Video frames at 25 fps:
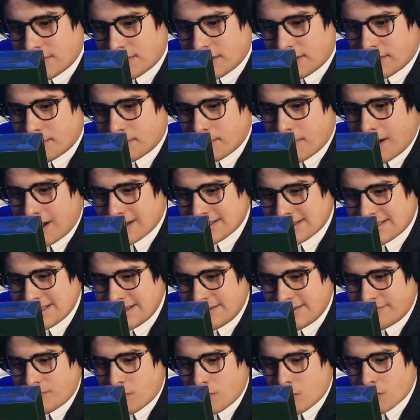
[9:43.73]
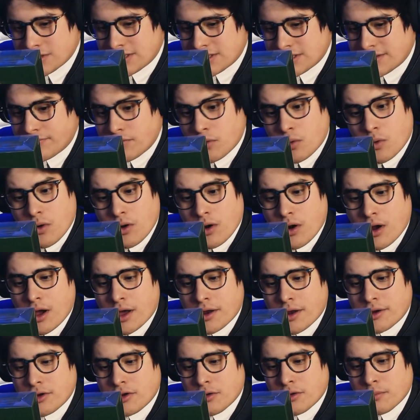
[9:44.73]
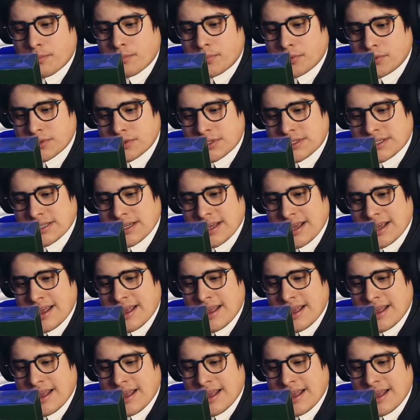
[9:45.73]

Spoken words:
the mossy forest floor under your boots.